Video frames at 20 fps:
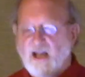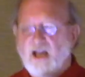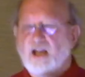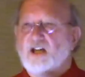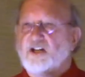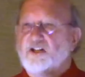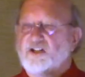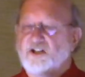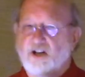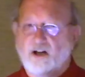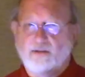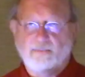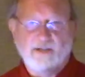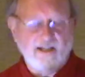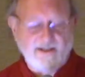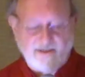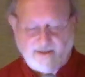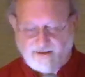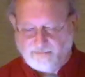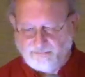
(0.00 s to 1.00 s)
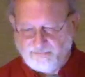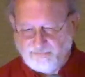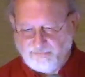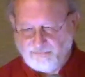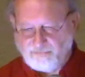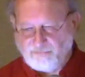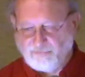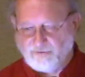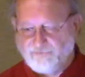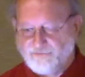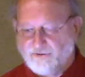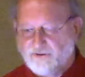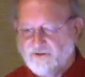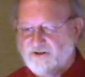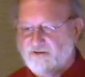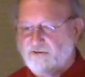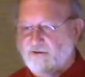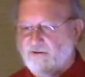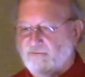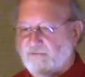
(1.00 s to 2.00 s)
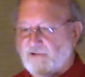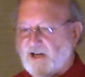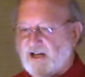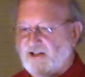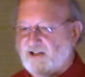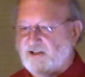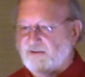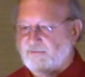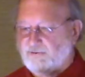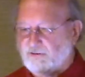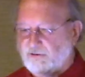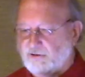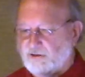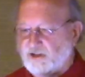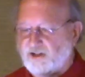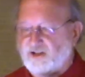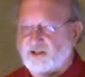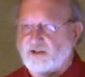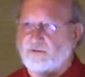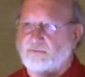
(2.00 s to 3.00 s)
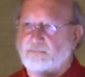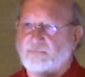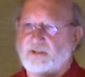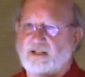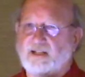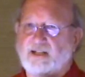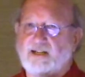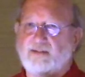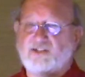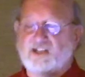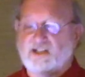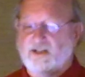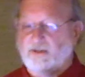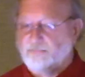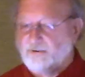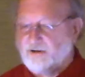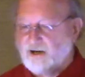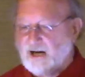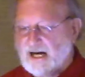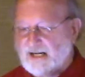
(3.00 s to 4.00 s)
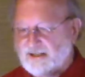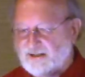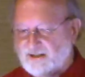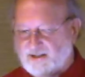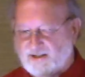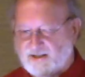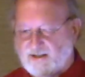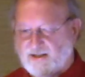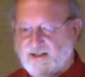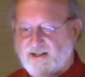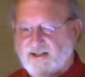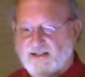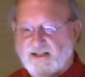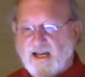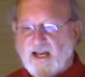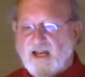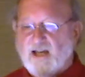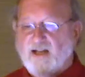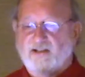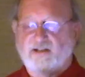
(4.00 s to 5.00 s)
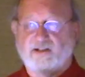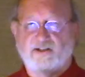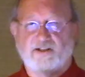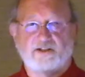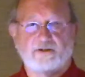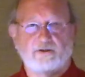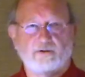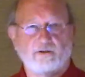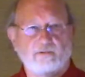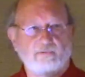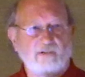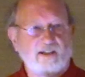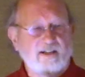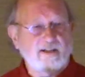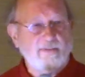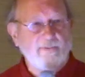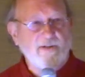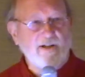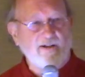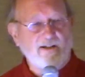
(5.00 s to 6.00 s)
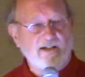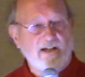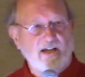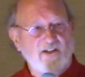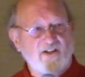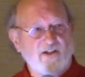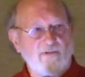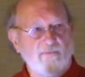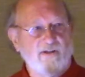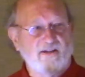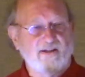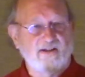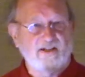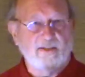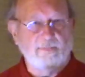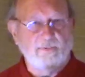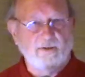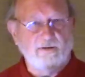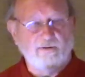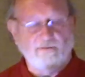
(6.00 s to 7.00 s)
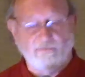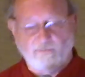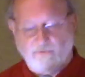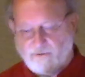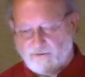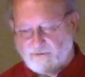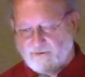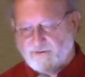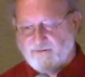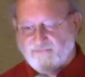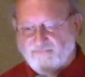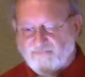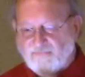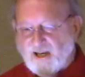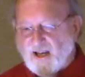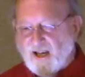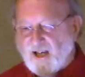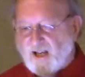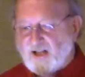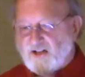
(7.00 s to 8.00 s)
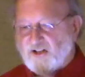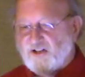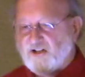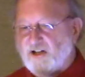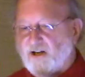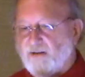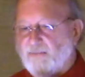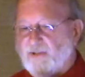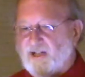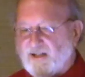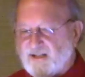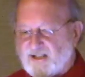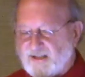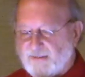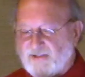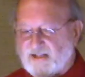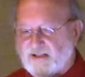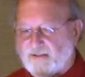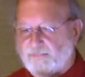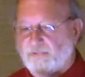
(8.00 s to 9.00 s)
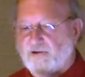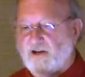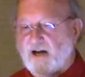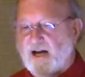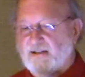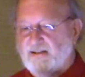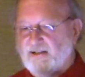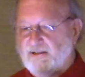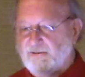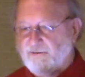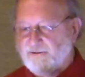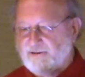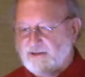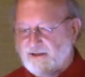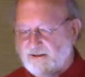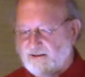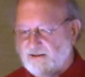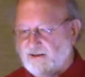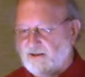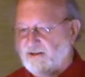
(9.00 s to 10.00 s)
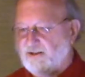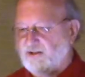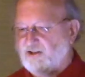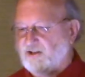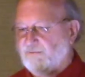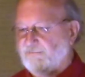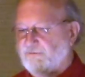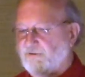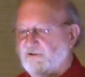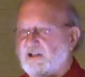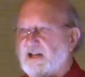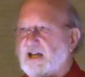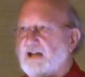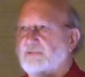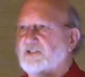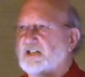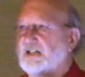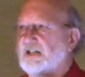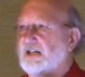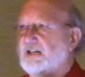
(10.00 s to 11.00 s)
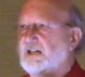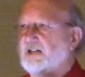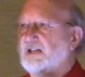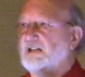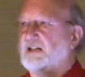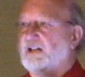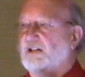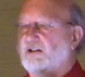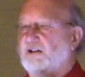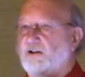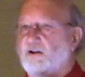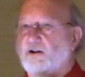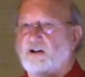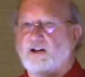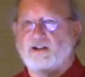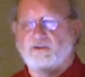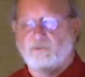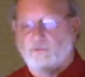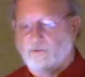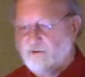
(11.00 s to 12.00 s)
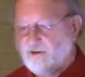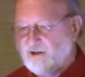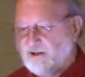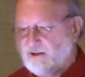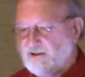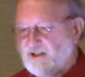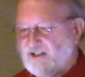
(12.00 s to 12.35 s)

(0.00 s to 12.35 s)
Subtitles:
Shamanism refers to a range of traditional beliefs and practices concerned with communication with the spirit world. Shamanism is a practical technology for navigating in non-ordinary